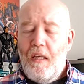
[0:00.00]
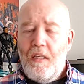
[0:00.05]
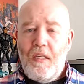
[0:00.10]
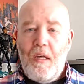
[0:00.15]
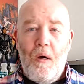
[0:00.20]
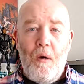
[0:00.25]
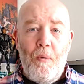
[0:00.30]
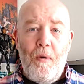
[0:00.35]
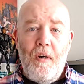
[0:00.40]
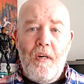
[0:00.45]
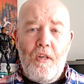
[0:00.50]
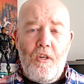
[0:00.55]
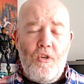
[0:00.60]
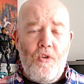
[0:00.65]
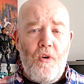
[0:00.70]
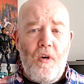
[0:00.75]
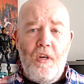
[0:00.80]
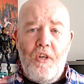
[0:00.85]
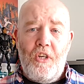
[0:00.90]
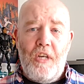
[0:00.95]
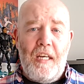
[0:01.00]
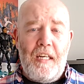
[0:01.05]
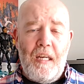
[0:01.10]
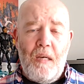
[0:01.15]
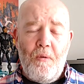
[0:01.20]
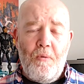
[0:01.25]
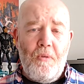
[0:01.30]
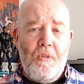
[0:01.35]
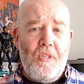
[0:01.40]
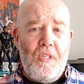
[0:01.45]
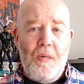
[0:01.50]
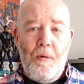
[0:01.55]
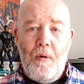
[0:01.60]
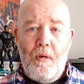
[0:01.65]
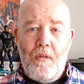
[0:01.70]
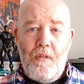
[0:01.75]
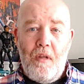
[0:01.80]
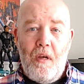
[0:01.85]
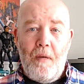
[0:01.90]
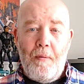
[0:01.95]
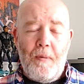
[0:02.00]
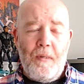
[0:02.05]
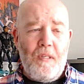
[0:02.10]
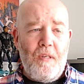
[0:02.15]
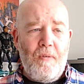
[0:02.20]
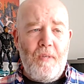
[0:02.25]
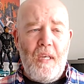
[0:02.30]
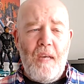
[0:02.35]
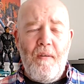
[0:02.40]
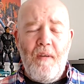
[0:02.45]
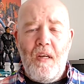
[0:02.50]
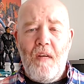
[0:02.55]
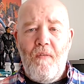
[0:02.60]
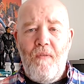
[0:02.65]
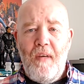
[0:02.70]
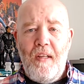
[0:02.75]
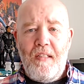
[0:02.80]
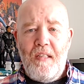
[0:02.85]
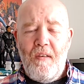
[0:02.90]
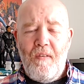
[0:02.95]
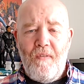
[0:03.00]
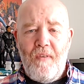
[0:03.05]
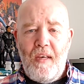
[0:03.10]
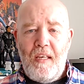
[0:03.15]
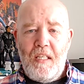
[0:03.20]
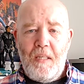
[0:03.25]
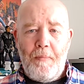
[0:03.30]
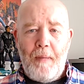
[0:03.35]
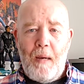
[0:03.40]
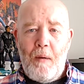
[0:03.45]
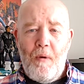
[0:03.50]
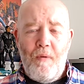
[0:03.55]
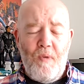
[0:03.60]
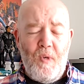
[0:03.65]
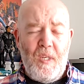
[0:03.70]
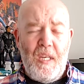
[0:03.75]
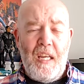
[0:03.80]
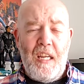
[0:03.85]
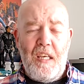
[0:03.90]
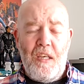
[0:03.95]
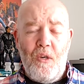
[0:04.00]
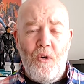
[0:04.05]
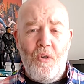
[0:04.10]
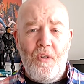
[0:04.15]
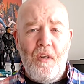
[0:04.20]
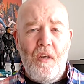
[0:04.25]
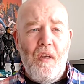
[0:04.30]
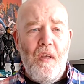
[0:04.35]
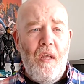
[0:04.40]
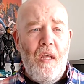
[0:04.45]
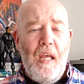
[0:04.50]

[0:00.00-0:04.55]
So I wanted to try Shadow to see what it's like, because I was hearing conflicting things about whether it was any good.